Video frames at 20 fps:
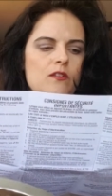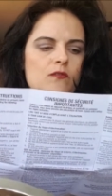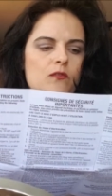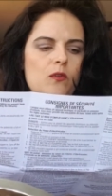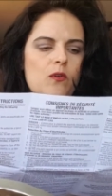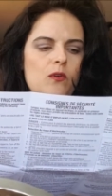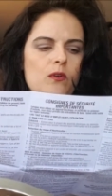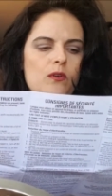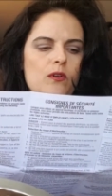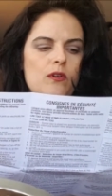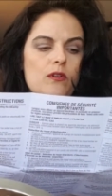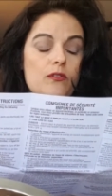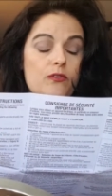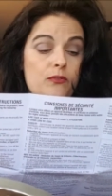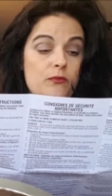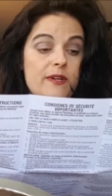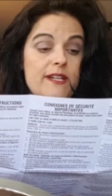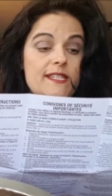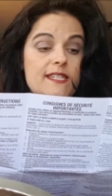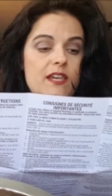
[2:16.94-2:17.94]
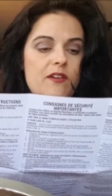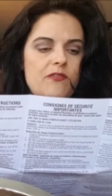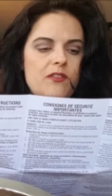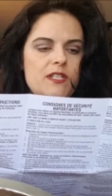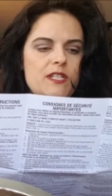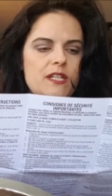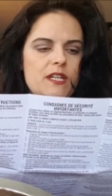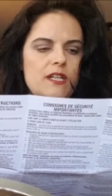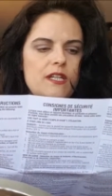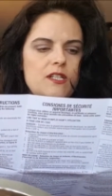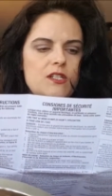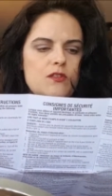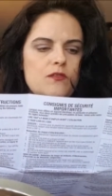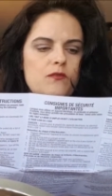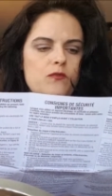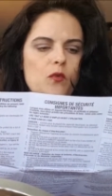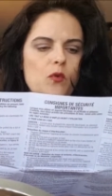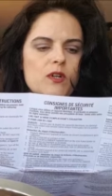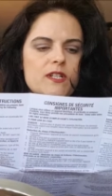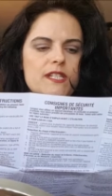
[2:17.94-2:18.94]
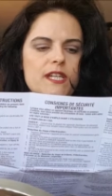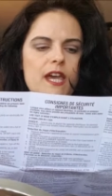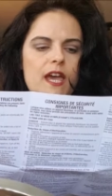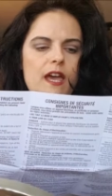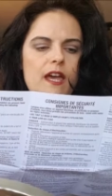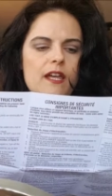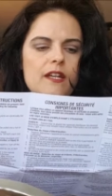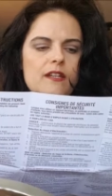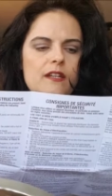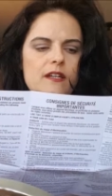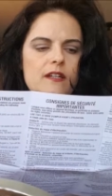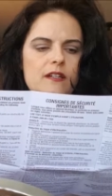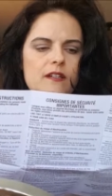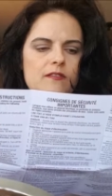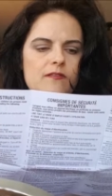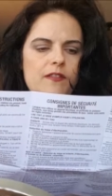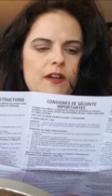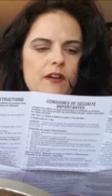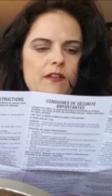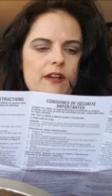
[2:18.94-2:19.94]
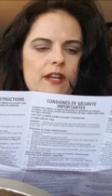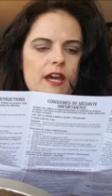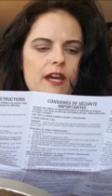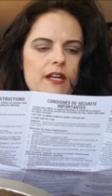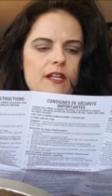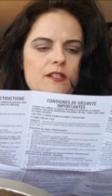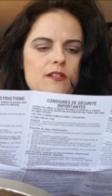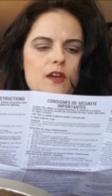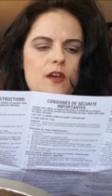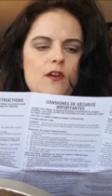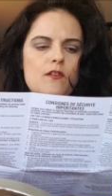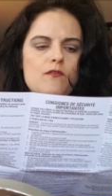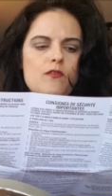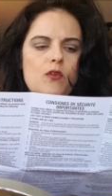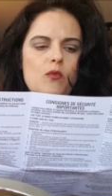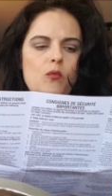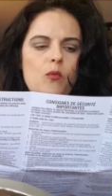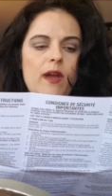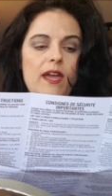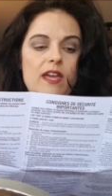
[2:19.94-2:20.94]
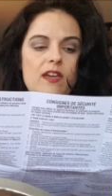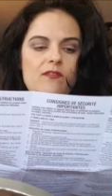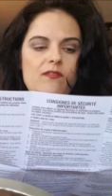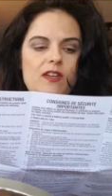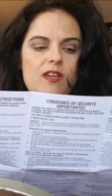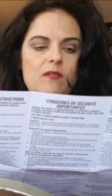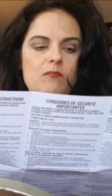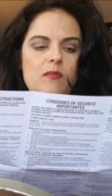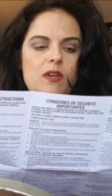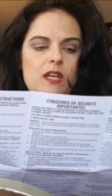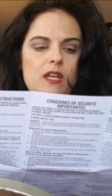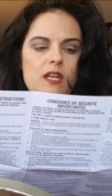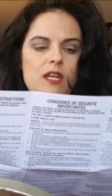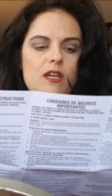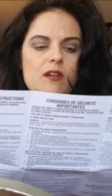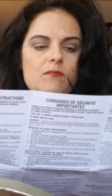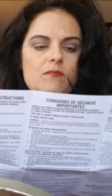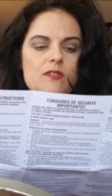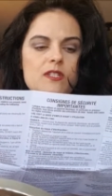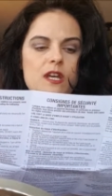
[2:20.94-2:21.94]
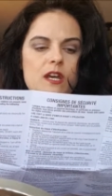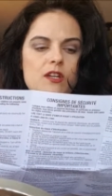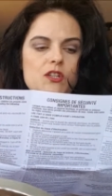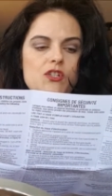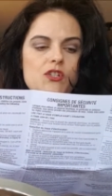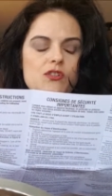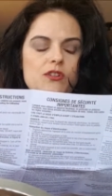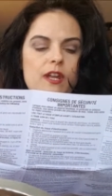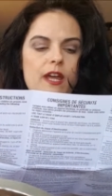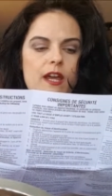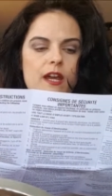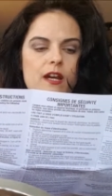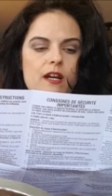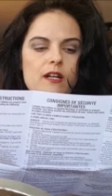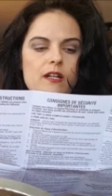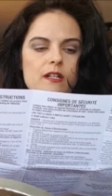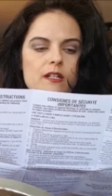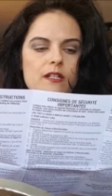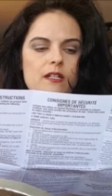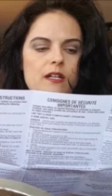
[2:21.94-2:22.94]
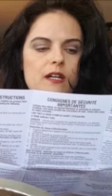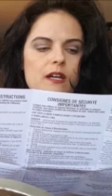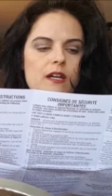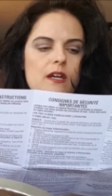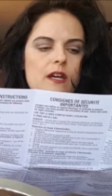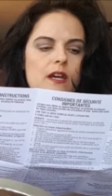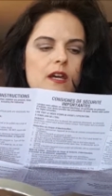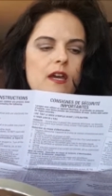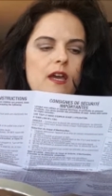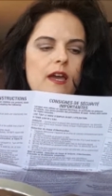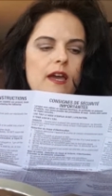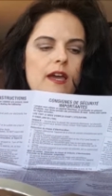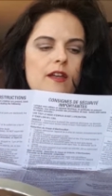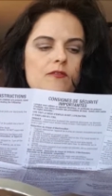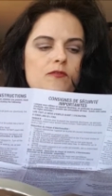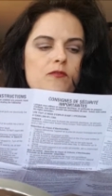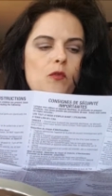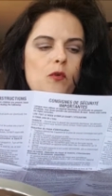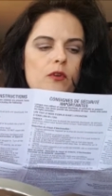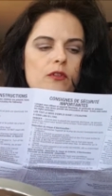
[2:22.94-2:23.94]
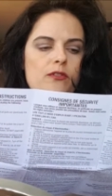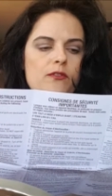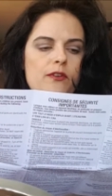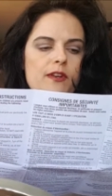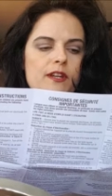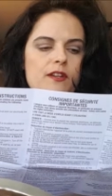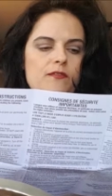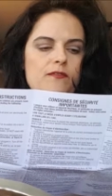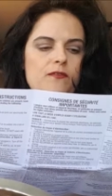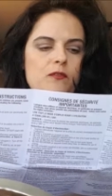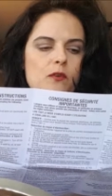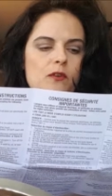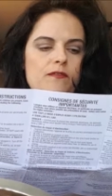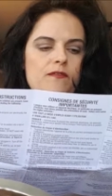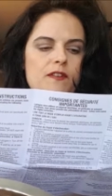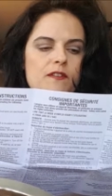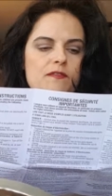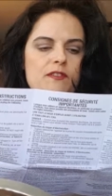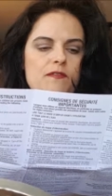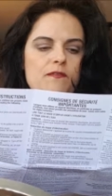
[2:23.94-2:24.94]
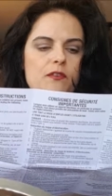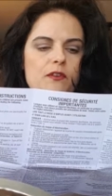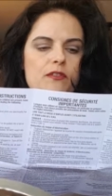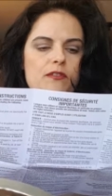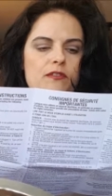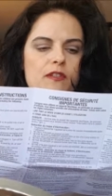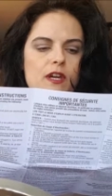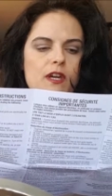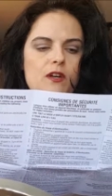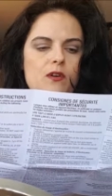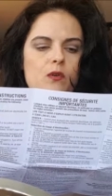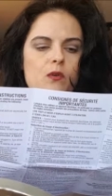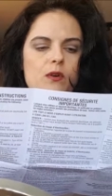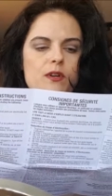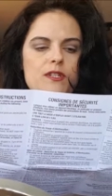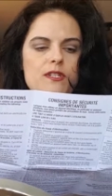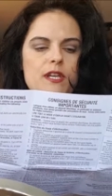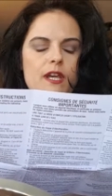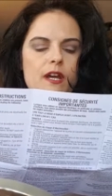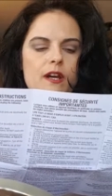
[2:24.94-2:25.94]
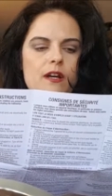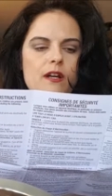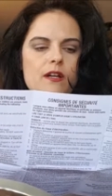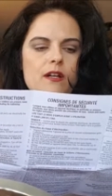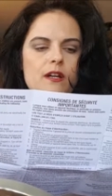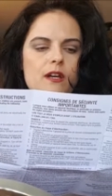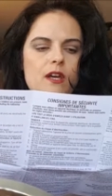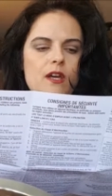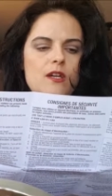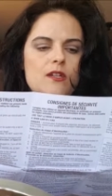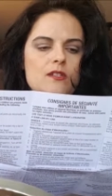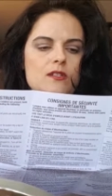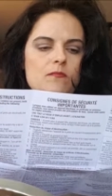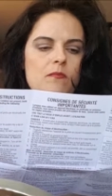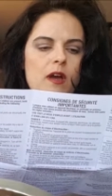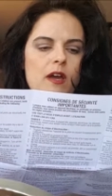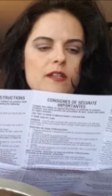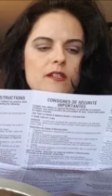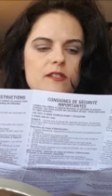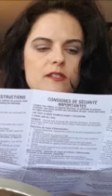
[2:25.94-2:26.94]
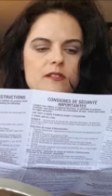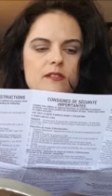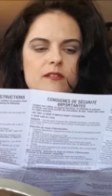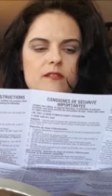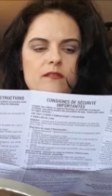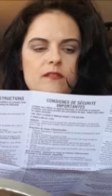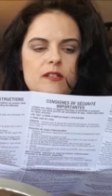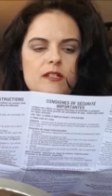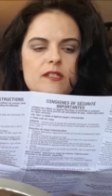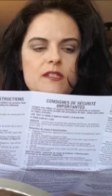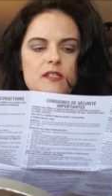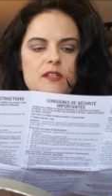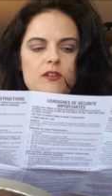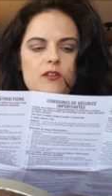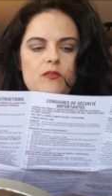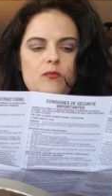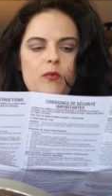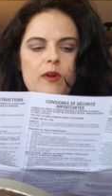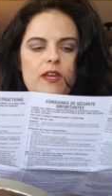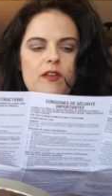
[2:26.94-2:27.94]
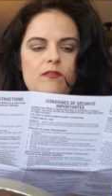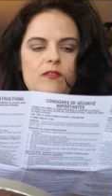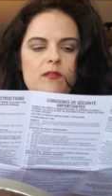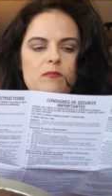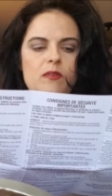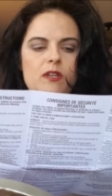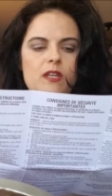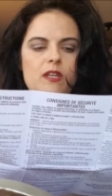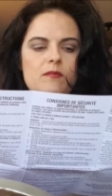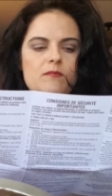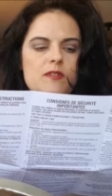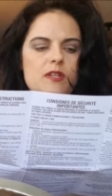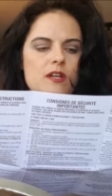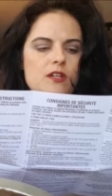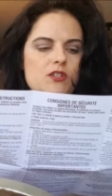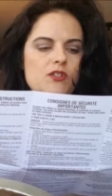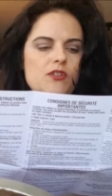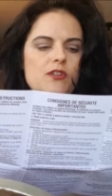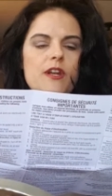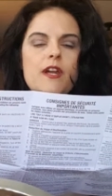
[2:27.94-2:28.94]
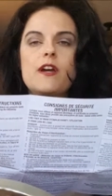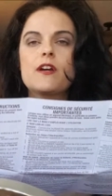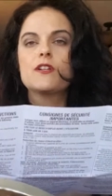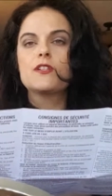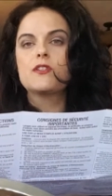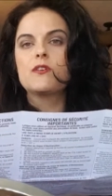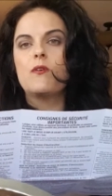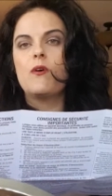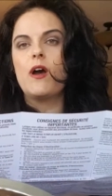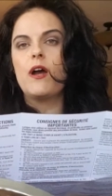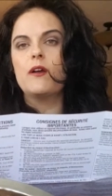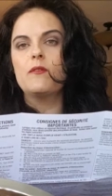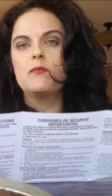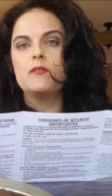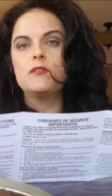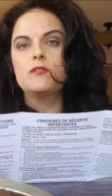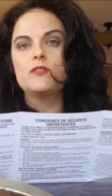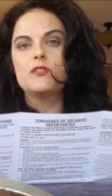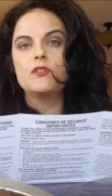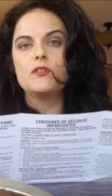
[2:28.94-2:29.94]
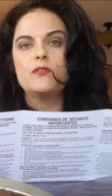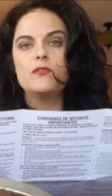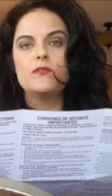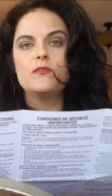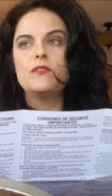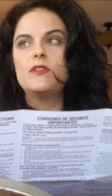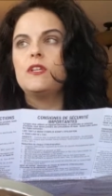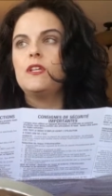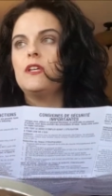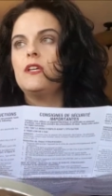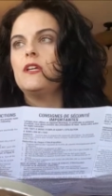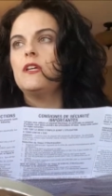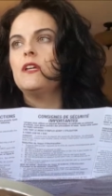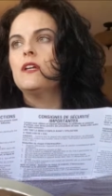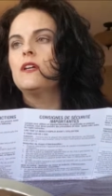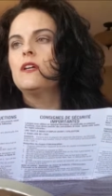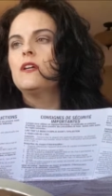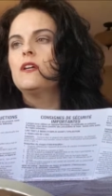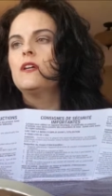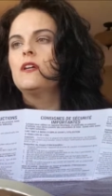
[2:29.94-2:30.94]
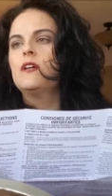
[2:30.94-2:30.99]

for 370 to 410 Fahrenheit for wavy medium textured hair, and 430 to 450 for thick coarse hair. So mine is considered wavy, medium textured hair, so I will do the